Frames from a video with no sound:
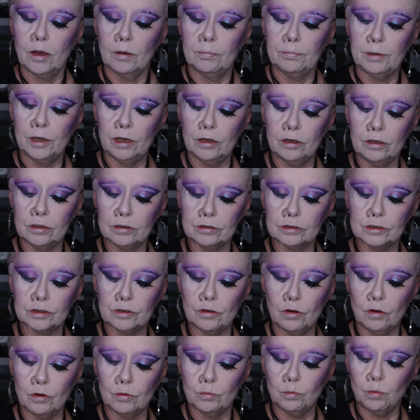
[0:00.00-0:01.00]
Pearls
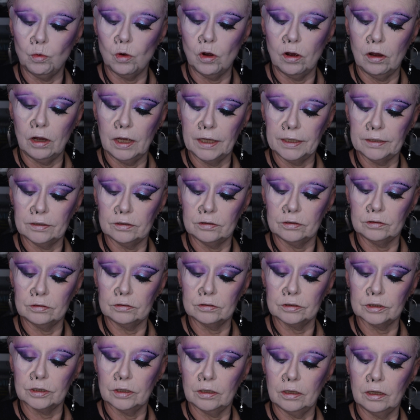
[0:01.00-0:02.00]
Gone
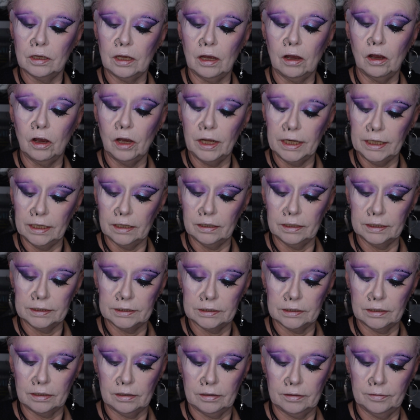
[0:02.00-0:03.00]
Wild
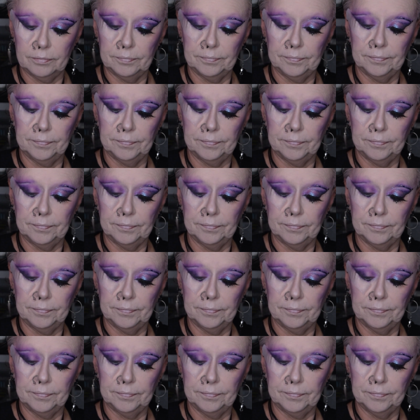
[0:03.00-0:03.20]
highlighter,